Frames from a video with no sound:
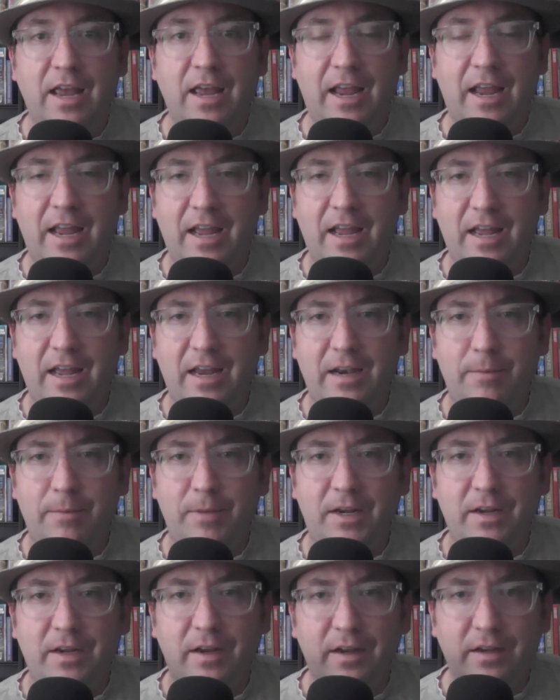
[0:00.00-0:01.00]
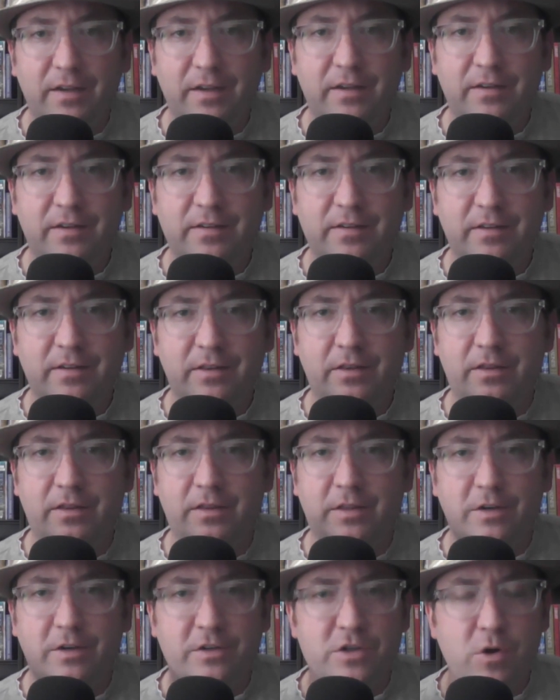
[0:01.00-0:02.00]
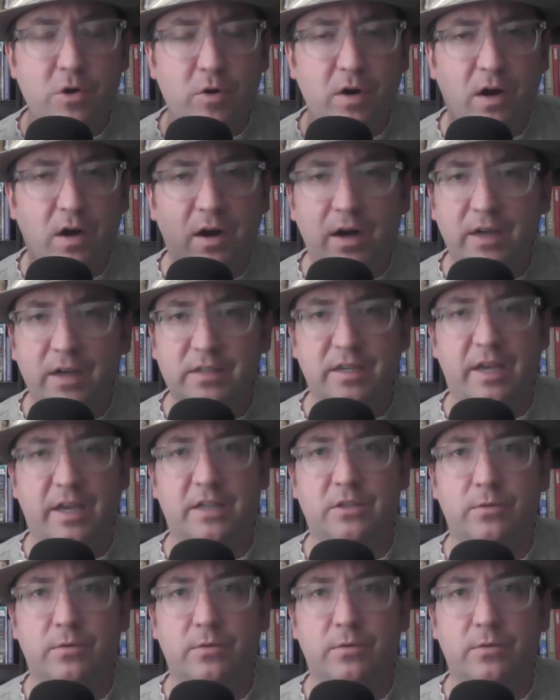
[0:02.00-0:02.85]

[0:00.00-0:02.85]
And because there's no context